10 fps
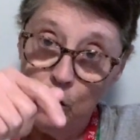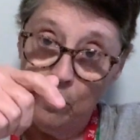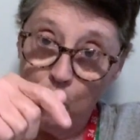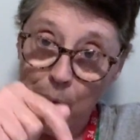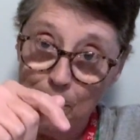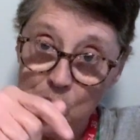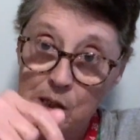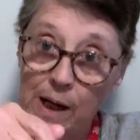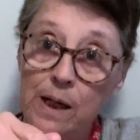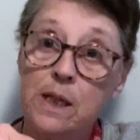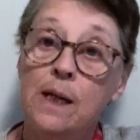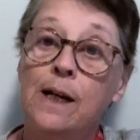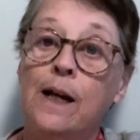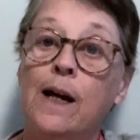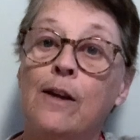website,
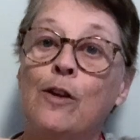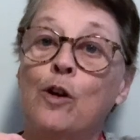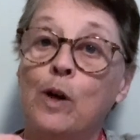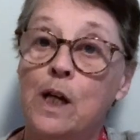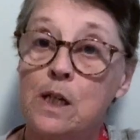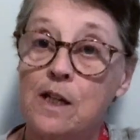and there is